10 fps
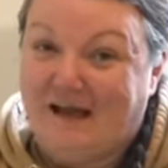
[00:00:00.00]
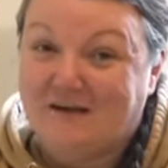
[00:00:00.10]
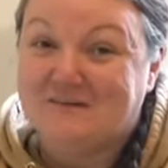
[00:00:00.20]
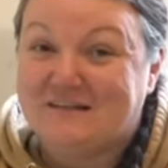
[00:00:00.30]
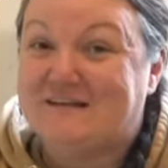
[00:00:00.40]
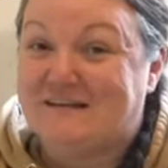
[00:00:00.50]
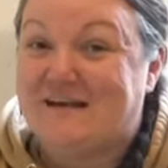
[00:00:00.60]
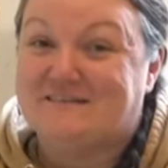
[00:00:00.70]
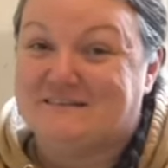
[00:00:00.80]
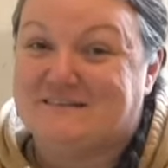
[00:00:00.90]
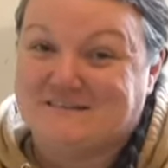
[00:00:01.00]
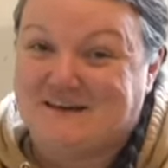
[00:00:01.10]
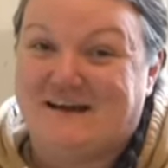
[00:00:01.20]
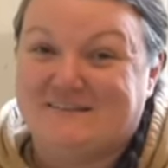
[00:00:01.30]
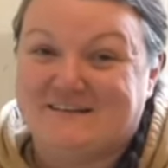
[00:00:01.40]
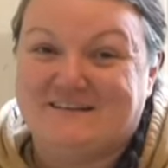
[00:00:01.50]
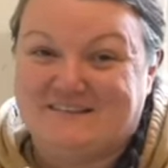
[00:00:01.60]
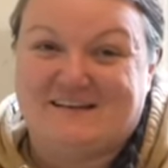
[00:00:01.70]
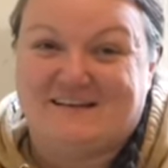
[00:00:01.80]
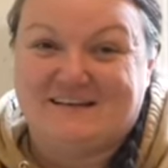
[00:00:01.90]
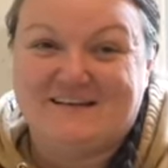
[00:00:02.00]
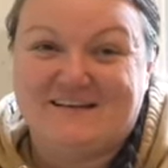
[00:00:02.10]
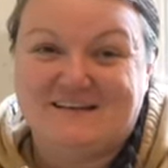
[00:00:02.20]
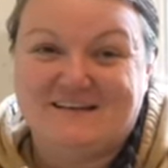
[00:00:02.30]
I'm willing to give it a try. What do you think?